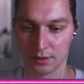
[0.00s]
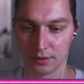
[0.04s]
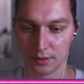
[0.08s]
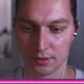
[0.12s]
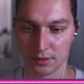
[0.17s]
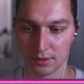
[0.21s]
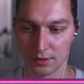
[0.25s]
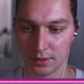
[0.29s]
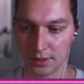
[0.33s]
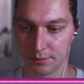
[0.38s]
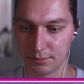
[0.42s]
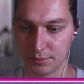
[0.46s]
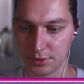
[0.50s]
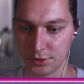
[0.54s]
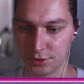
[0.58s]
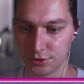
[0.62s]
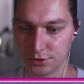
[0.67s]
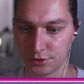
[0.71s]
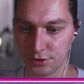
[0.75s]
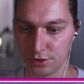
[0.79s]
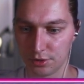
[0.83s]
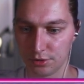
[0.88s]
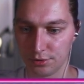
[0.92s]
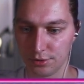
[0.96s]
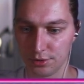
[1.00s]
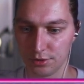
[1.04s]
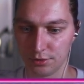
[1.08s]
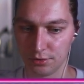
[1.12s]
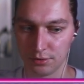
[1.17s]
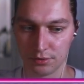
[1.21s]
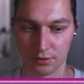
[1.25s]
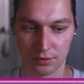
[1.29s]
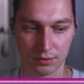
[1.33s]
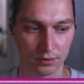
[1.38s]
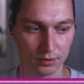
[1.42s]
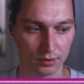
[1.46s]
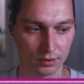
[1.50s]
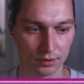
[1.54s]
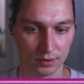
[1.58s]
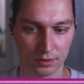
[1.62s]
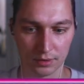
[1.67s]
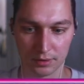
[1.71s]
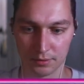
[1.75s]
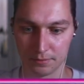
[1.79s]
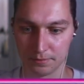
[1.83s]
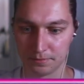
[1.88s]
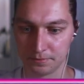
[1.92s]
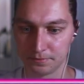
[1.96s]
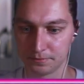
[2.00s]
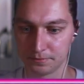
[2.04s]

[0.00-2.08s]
let me show you. So